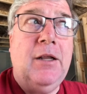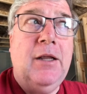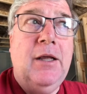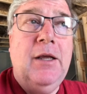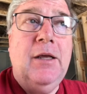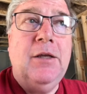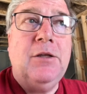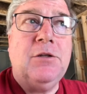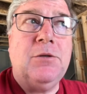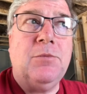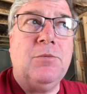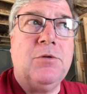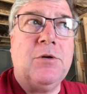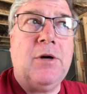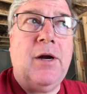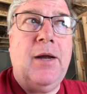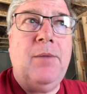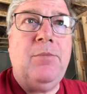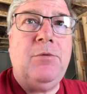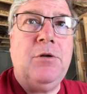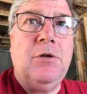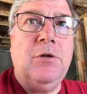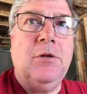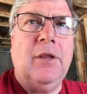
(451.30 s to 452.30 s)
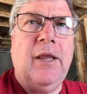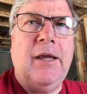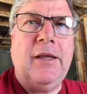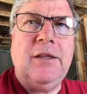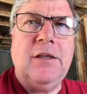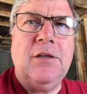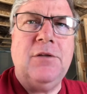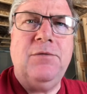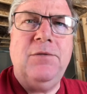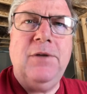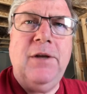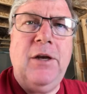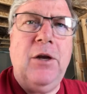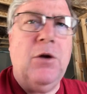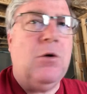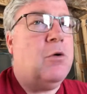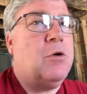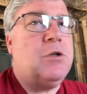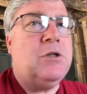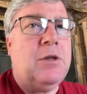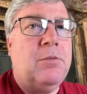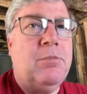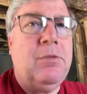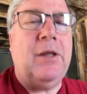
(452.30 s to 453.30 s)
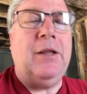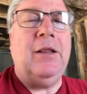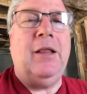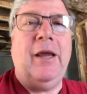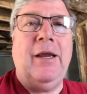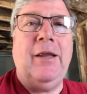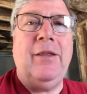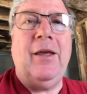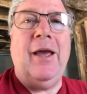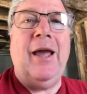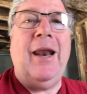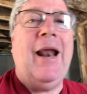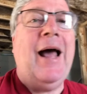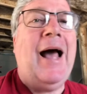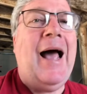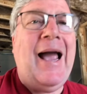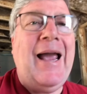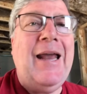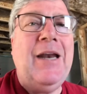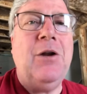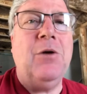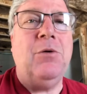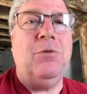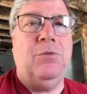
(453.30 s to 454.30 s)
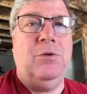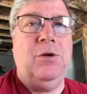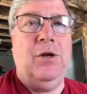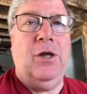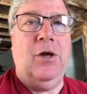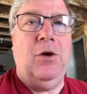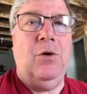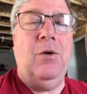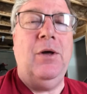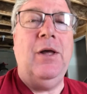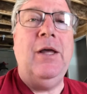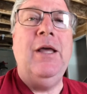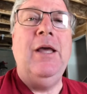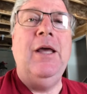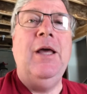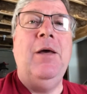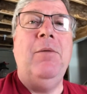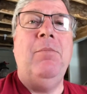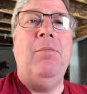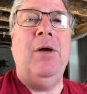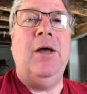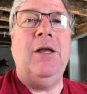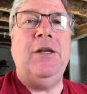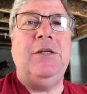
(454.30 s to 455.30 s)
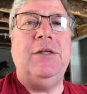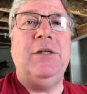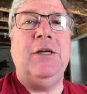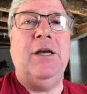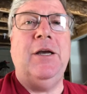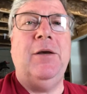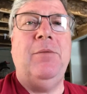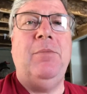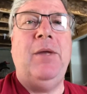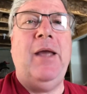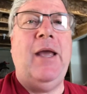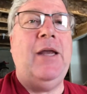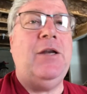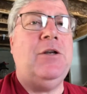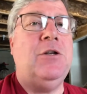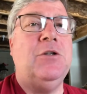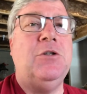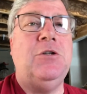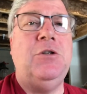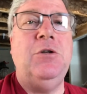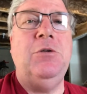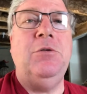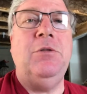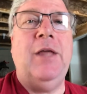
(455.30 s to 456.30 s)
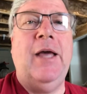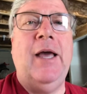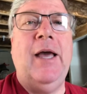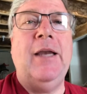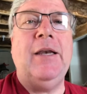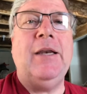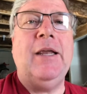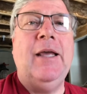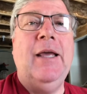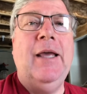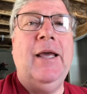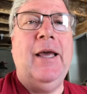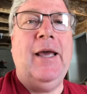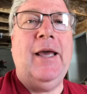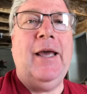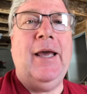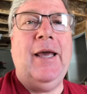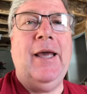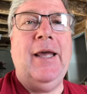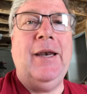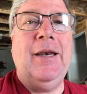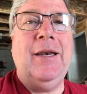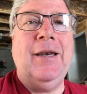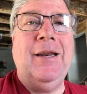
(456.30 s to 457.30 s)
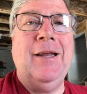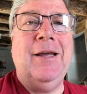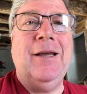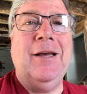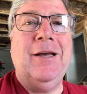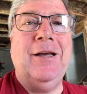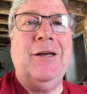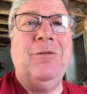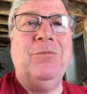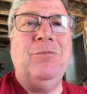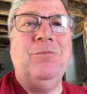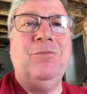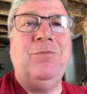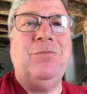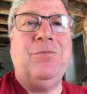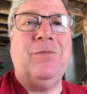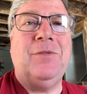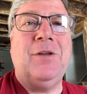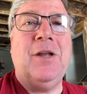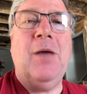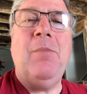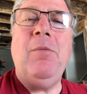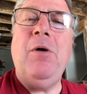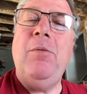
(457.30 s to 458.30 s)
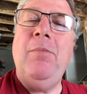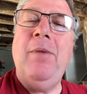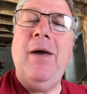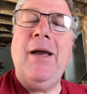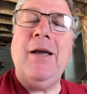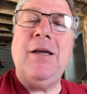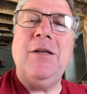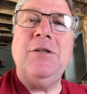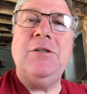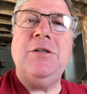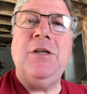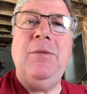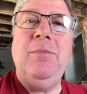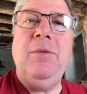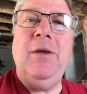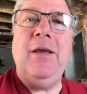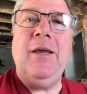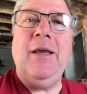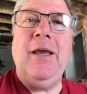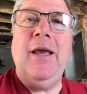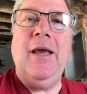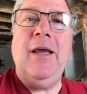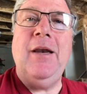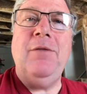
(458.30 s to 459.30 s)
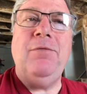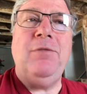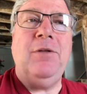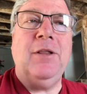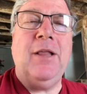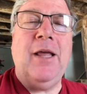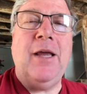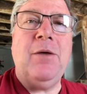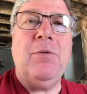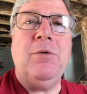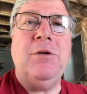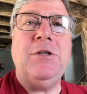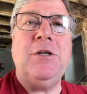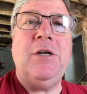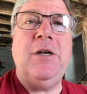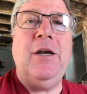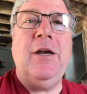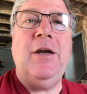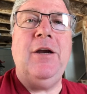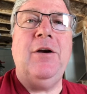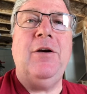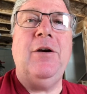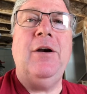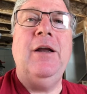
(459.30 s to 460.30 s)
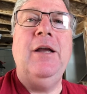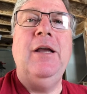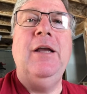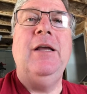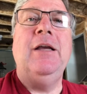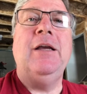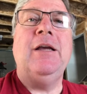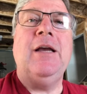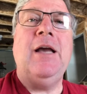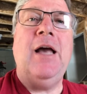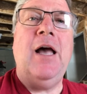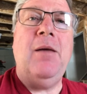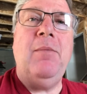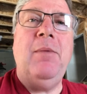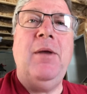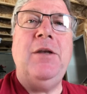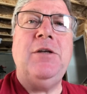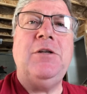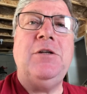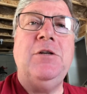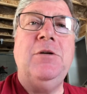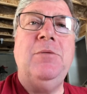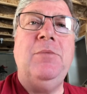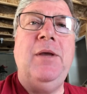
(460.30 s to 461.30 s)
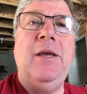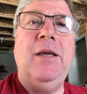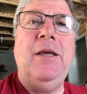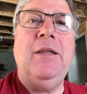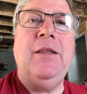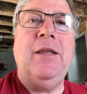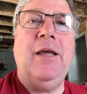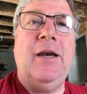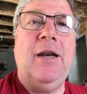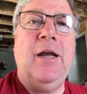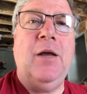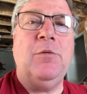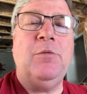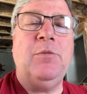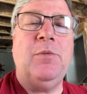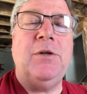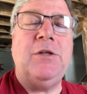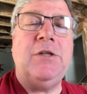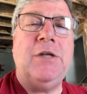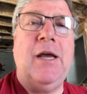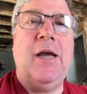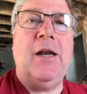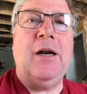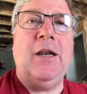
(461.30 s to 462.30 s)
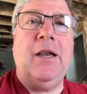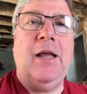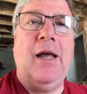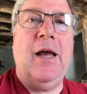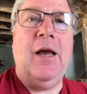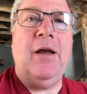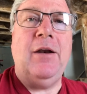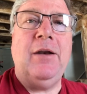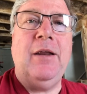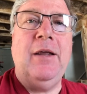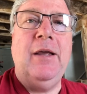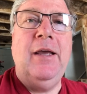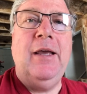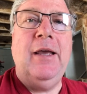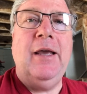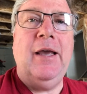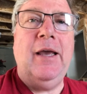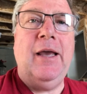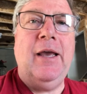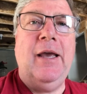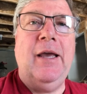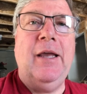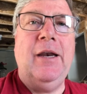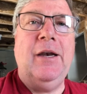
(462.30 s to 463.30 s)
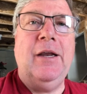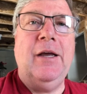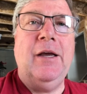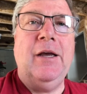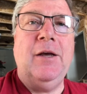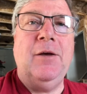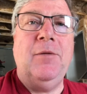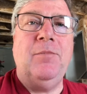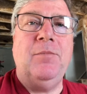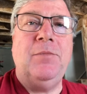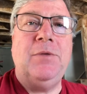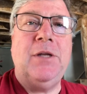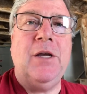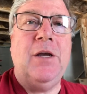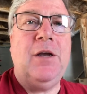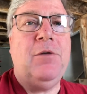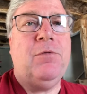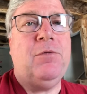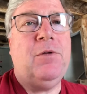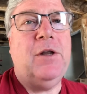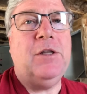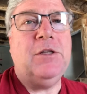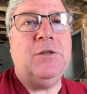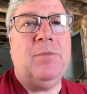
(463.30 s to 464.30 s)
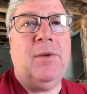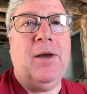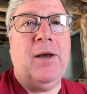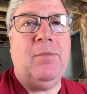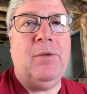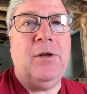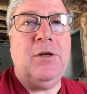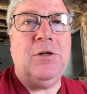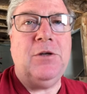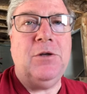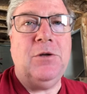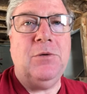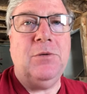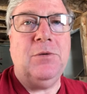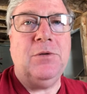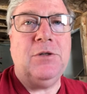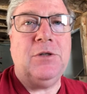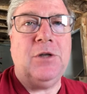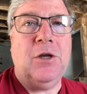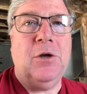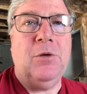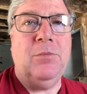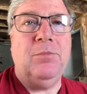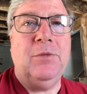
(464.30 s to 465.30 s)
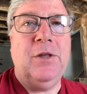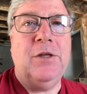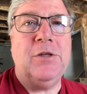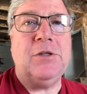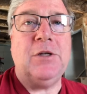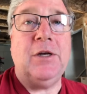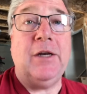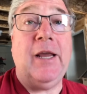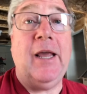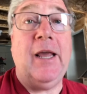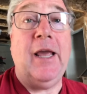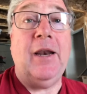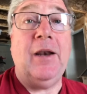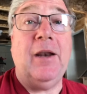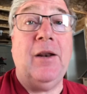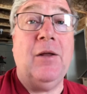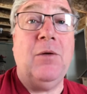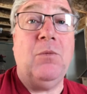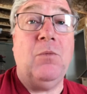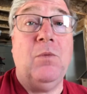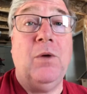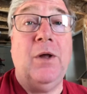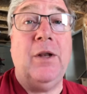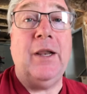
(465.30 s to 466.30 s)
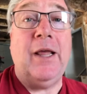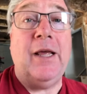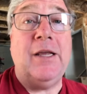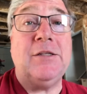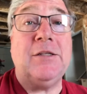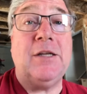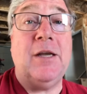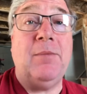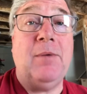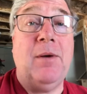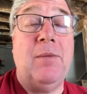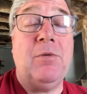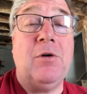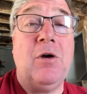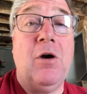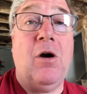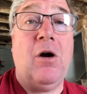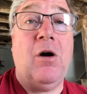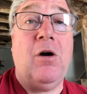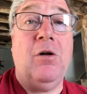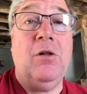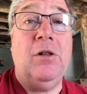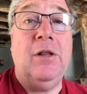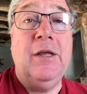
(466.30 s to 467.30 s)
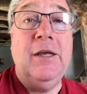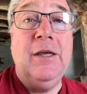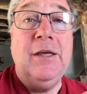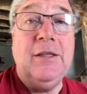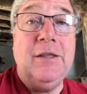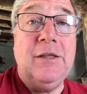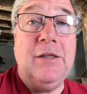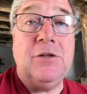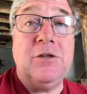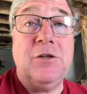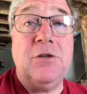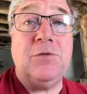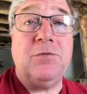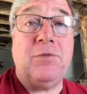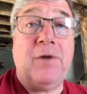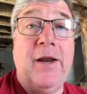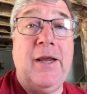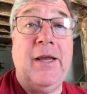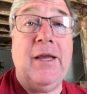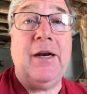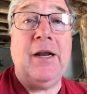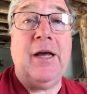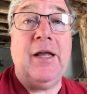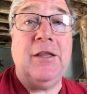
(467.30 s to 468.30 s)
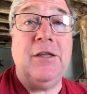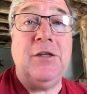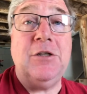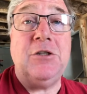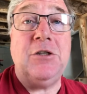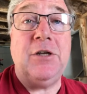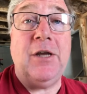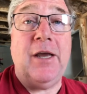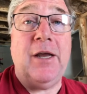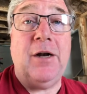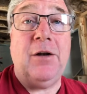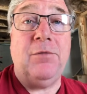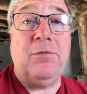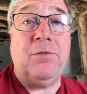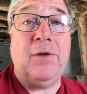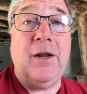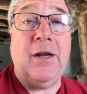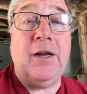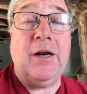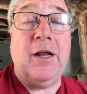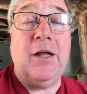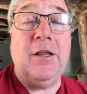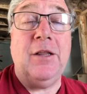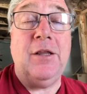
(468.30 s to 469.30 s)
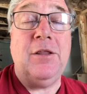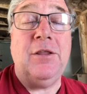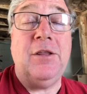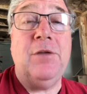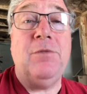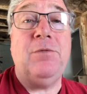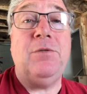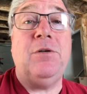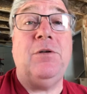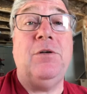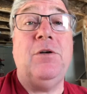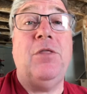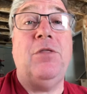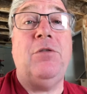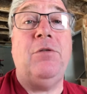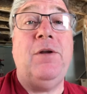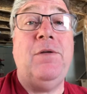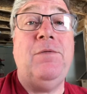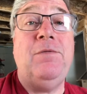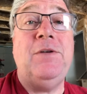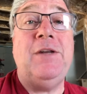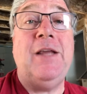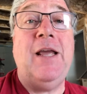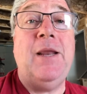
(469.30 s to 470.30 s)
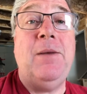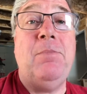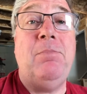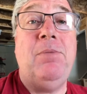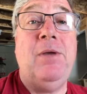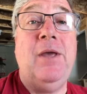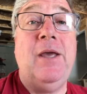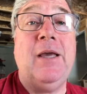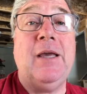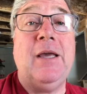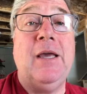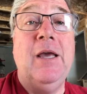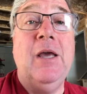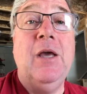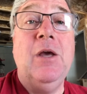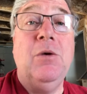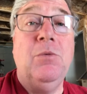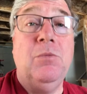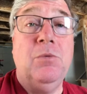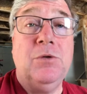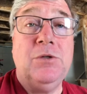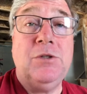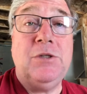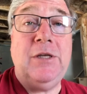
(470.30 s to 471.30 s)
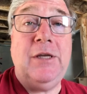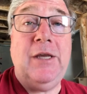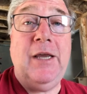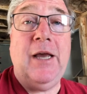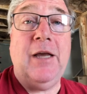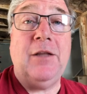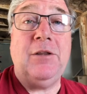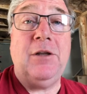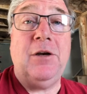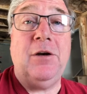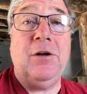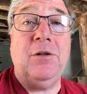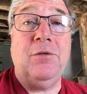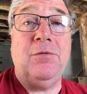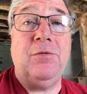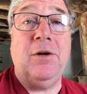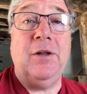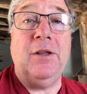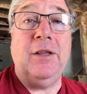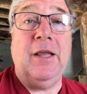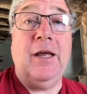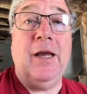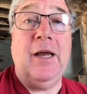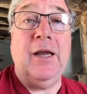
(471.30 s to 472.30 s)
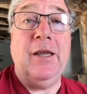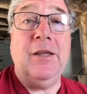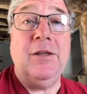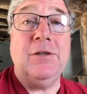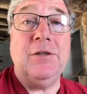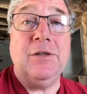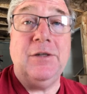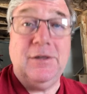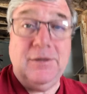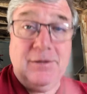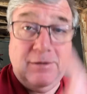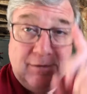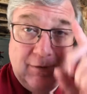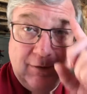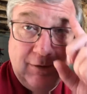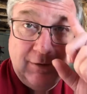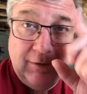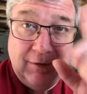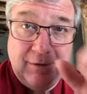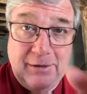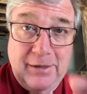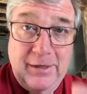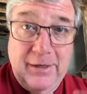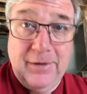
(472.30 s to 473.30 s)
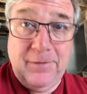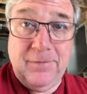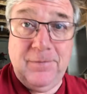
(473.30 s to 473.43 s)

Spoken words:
Subscribe to and like this video or something like that. I don't know. But hey, just do that. And come on back and see me again. If you like what you hear, comment to me. That helps my channel out. And tell your friends about me too. So listen, again, one last time, I'm Carl. This is Frankenolly's channel, Frankenollie Thrift and Pick. We'll see you out there on the front lines. See ya.